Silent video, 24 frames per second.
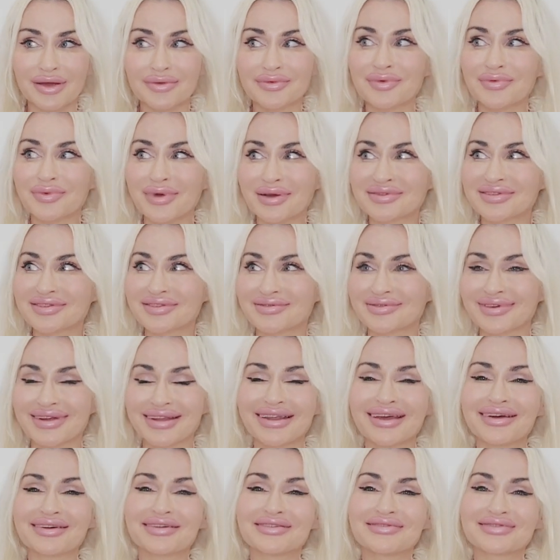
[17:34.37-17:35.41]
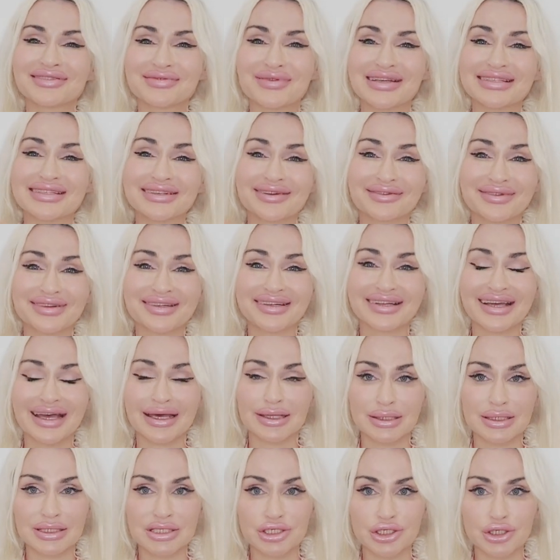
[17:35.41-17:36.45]
I'm about to run out of space, so I'm going to
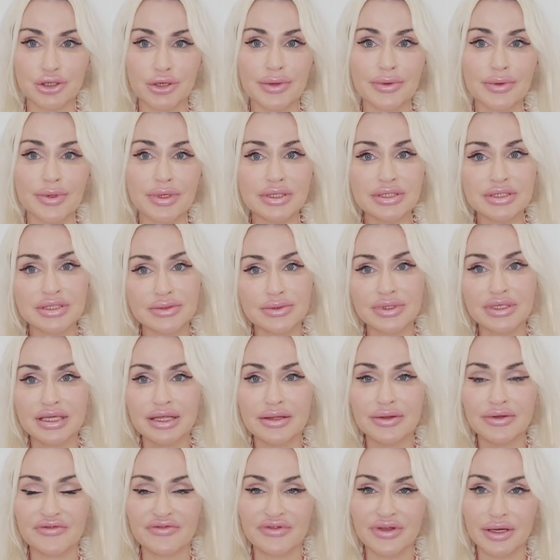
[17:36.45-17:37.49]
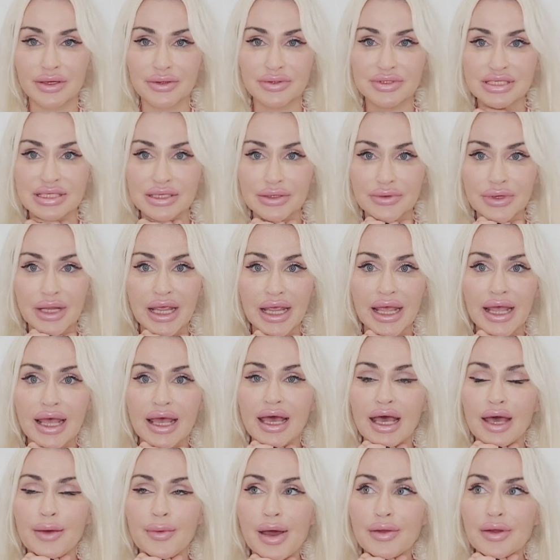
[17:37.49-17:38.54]
cut this short. We're going to do another video soon
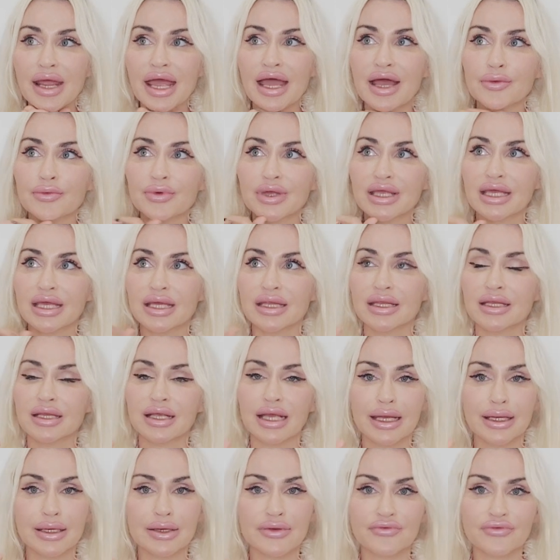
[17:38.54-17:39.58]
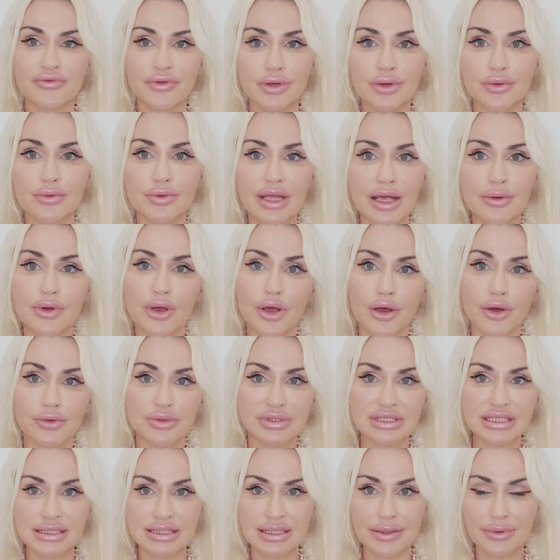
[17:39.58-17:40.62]
about how we can kind of, now go
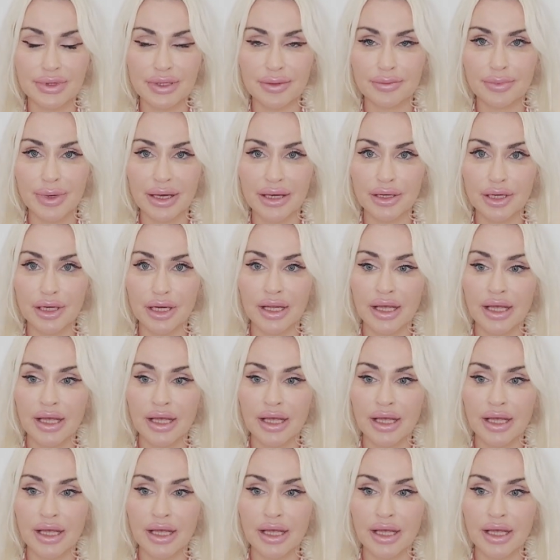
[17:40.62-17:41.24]
to something better.